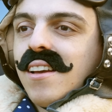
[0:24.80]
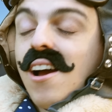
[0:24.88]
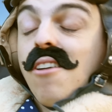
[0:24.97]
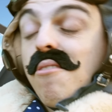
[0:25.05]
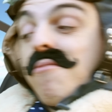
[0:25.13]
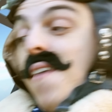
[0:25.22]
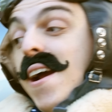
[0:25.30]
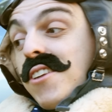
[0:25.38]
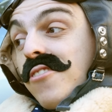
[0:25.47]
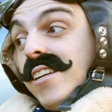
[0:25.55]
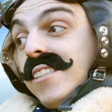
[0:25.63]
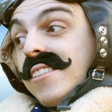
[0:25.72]
Oh,
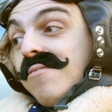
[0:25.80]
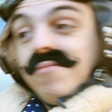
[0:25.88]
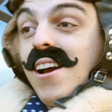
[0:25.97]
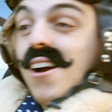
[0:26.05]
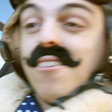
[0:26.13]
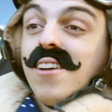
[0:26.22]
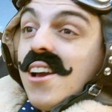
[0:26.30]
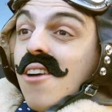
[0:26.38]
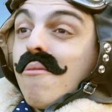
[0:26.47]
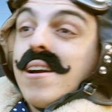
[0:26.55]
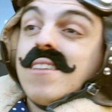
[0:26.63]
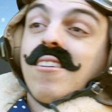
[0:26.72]
factories? No,
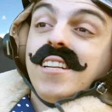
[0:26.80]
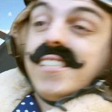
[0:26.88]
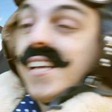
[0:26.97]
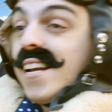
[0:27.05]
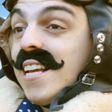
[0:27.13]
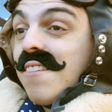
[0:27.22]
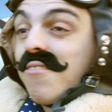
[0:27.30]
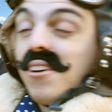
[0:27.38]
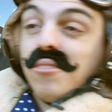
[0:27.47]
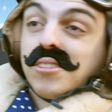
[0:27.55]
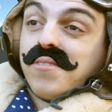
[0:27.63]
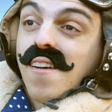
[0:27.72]
we're not hitting any of
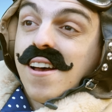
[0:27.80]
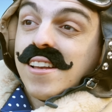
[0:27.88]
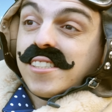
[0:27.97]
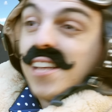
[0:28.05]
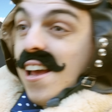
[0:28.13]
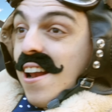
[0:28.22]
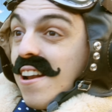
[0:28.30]
those vast,